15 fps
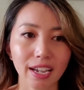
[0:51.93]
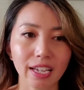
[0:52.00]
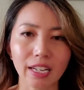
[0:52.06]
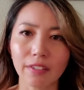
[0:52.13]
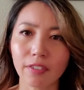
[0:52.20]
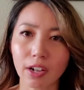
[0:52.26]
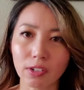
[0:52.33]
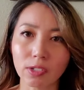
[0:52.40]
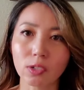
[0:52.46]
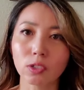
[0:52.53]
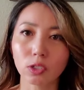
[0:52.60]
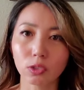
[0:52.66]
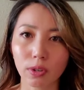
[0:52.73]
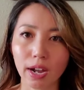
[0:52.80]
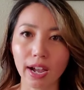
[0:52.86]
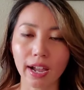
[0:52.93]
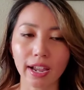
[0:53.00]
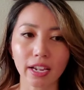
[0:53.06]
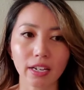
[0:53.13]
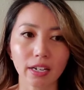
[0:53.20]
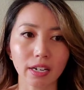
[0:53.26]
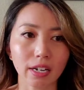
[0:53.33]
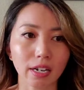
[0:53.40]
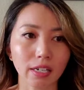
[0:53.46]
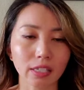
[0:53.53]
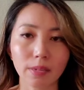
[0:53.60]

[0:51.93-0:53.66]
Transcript: And I've also tried uh,